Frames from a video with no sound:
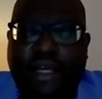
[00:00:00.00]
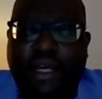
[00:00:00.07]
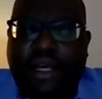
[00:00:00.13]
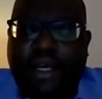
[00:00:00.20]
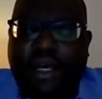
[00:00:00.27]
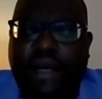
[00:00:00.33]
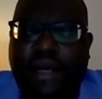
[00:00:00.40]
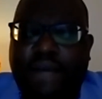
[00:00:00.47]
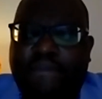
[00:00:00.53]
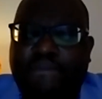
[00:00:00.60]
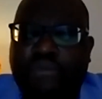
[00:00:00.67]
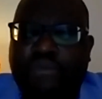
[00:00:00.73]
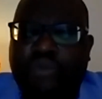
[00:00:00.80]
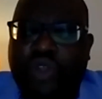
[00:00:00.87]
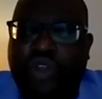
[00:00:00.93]

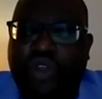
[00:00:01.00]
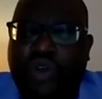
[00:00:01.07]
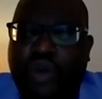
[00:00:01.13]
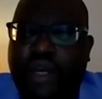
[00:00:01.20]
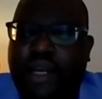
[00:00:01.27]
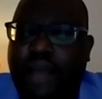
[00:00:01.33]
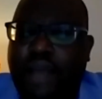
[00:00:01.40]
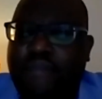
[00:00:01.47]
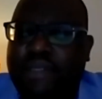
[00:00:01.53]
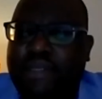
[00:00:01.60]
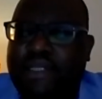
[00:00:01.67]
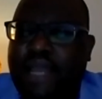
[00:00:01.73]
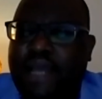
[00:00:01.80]
with UN Habitat,